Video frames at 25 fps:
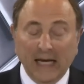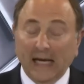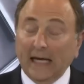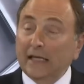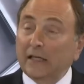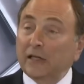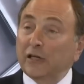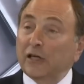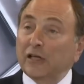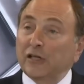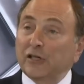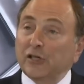
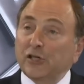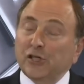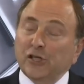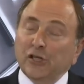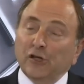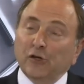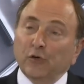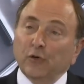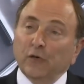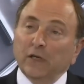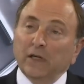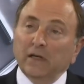In
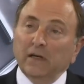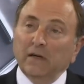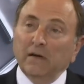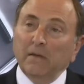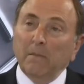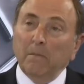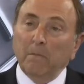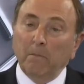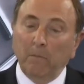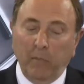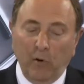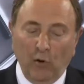considering
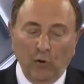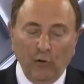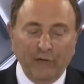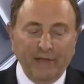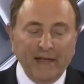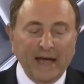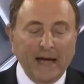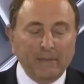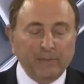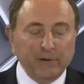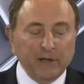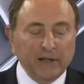
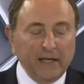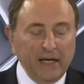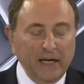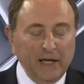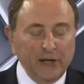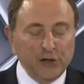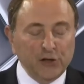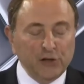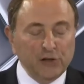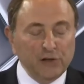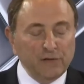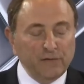both
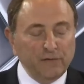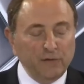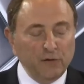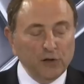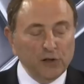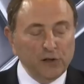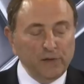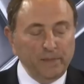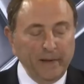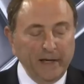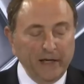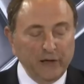applications for
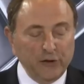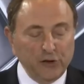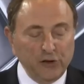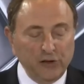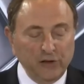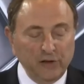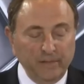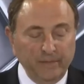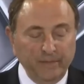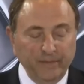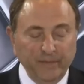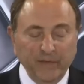
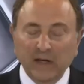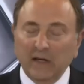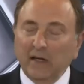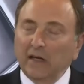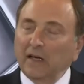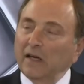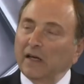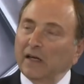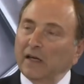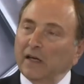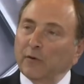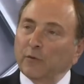expansion,
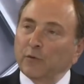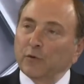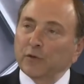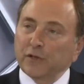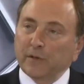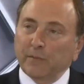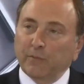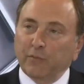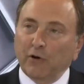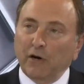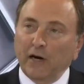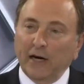it
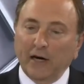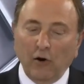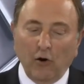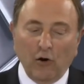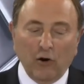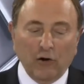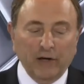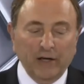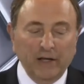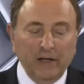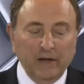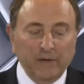was a
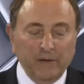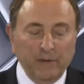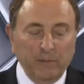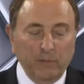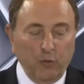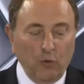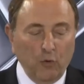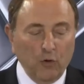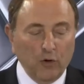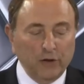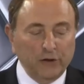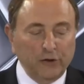priority of the
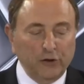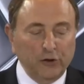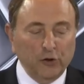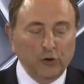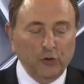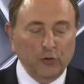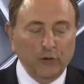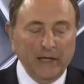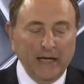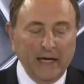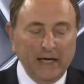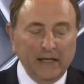board to
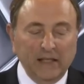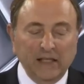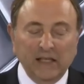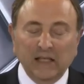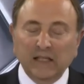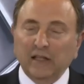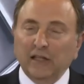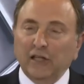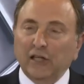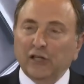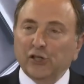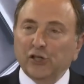create
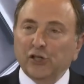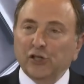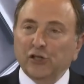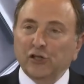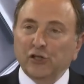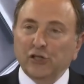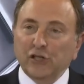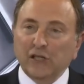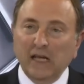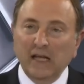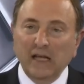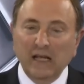
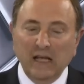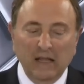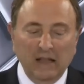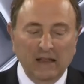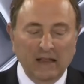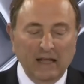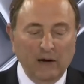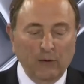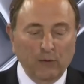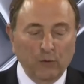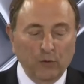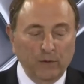conditions
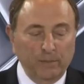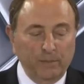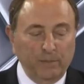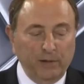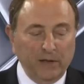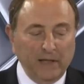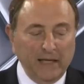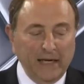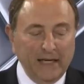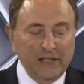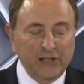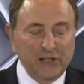that would
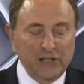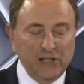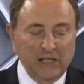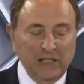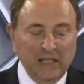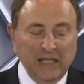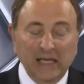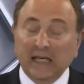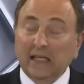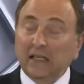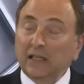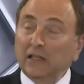place
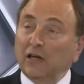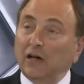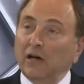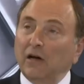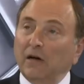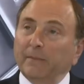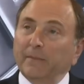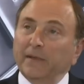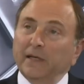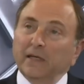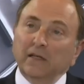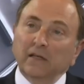an
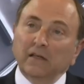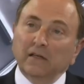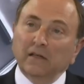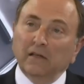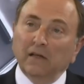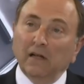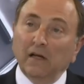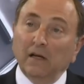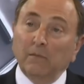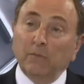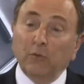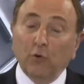incoming
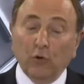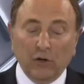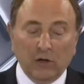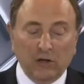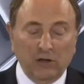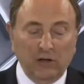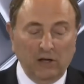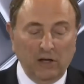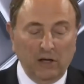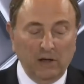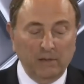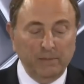club or
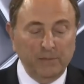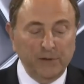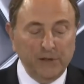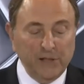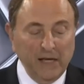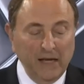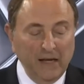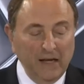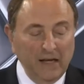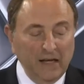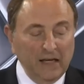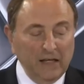clubs
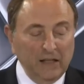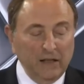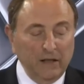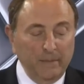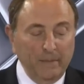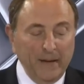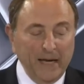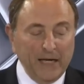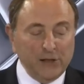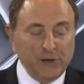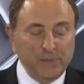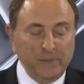in the
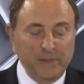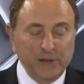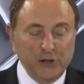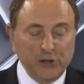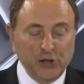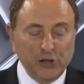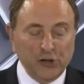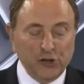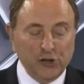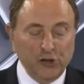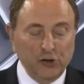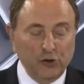best
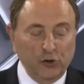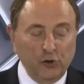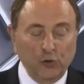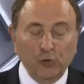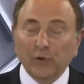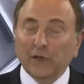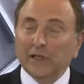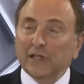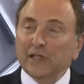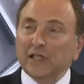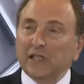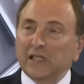position
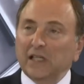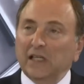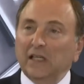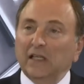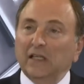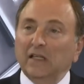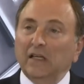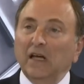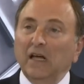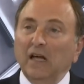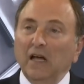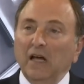to
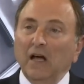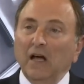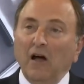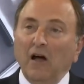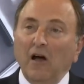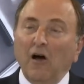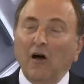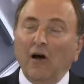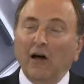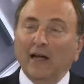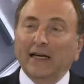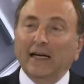exceed
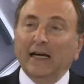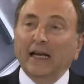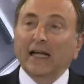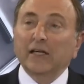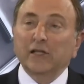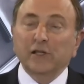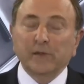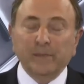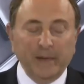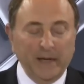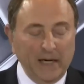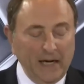on an
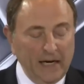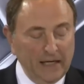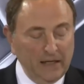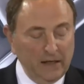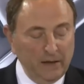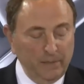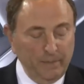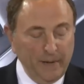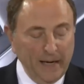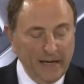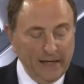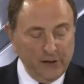
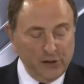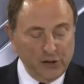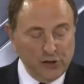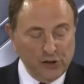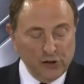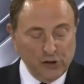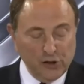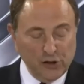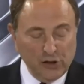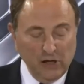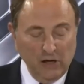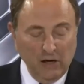expedited
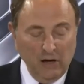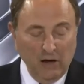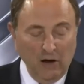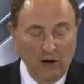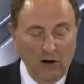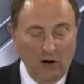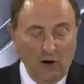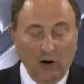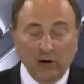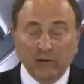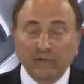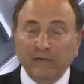basis.
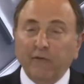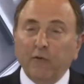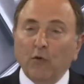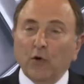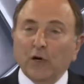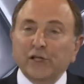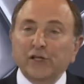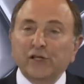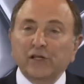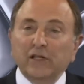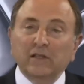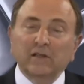
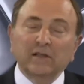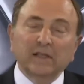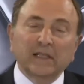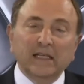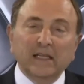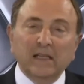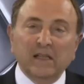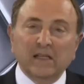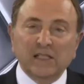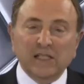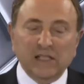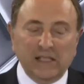
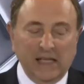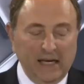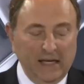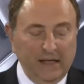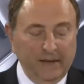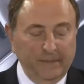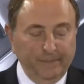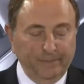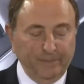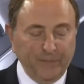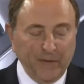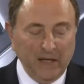Unfortunately, the
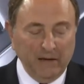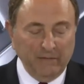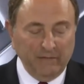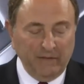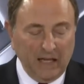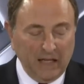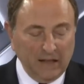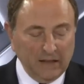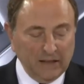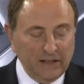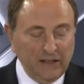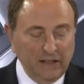state and
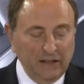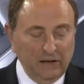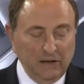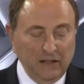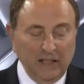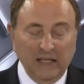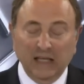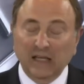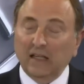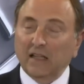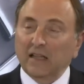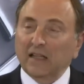
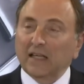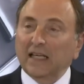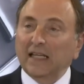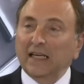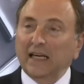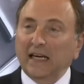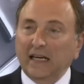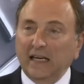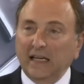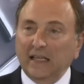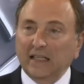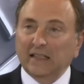volatility of the
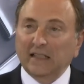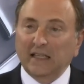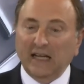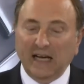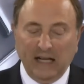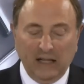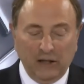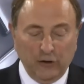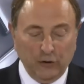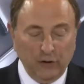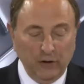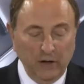Canadian
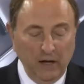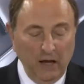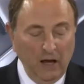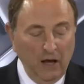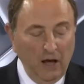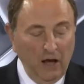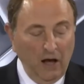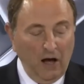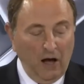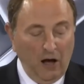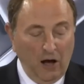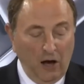dollar
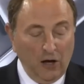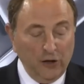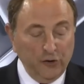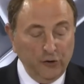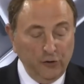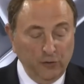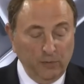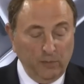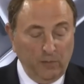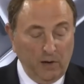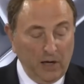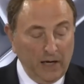
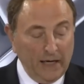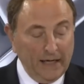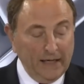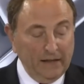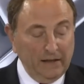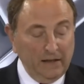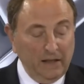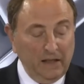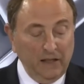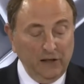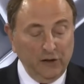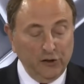
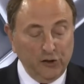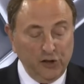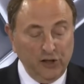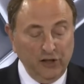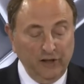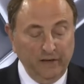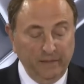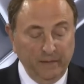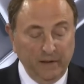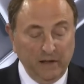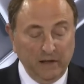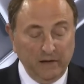undermined the
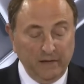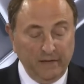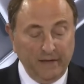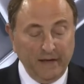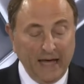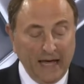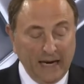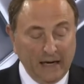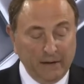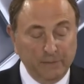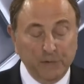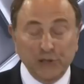achievement of
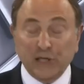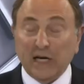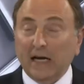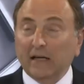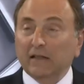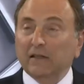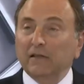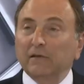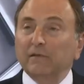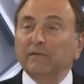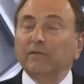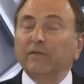that
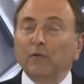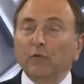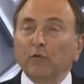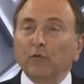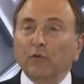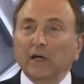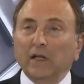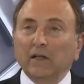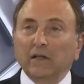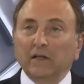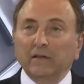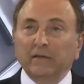objective
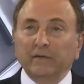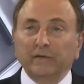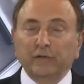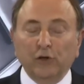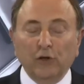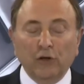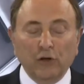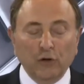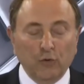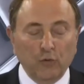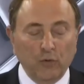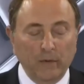relative
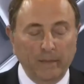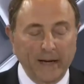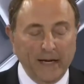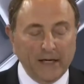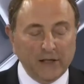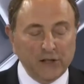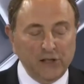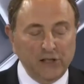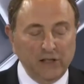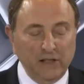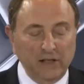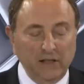to the
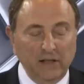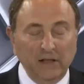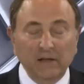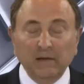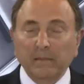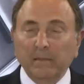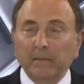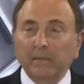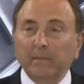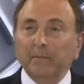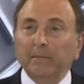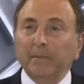Quebec City
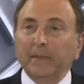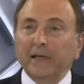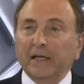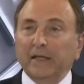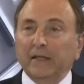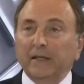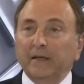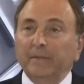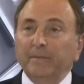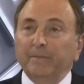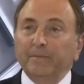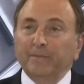
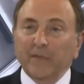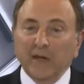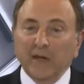bid.